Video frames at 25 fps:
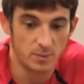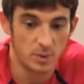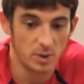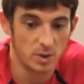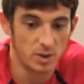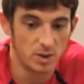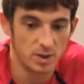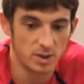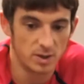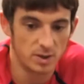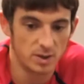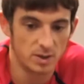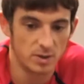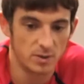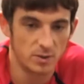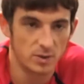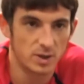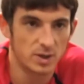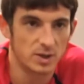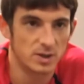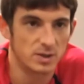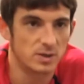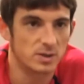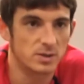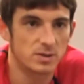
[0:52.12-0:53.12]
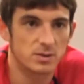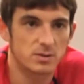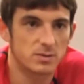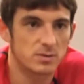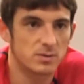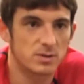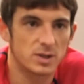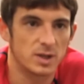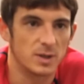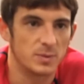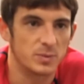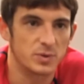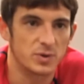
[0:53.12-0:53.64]
But you know, you can
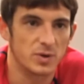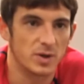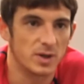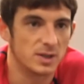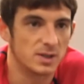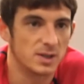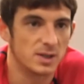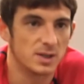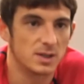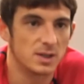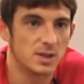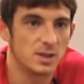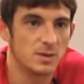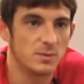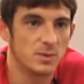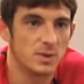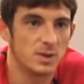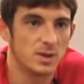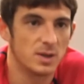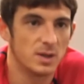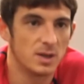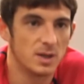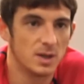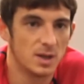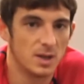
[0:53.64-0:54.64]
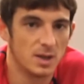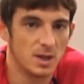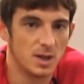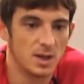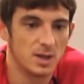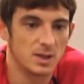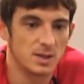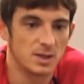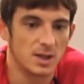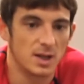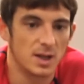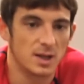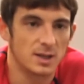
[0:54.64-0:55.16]
slip straight into them and
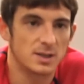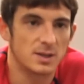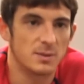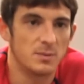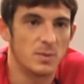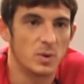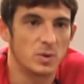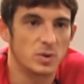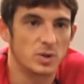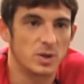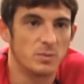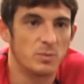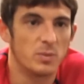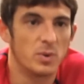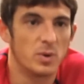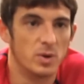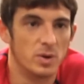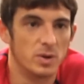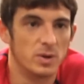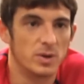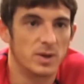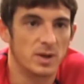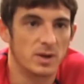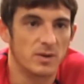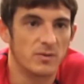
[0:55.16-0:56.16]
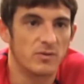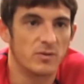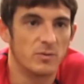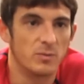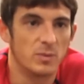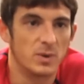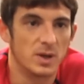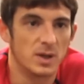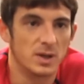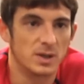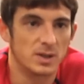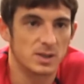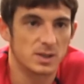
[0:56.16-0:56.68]
say that's the most important thing for
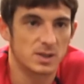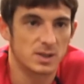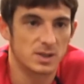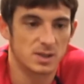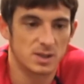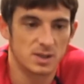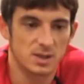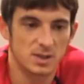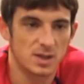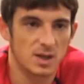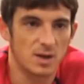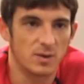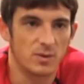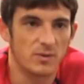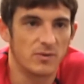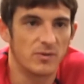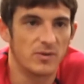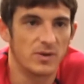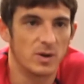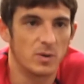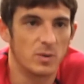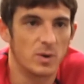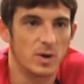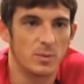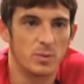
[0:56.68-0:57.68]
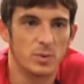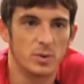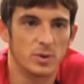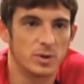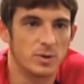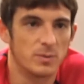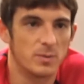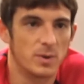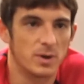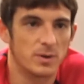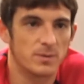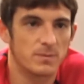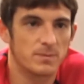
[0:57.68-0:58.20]
me is, is how they feel when I put
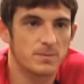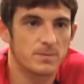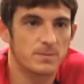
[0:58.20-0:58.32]
them on.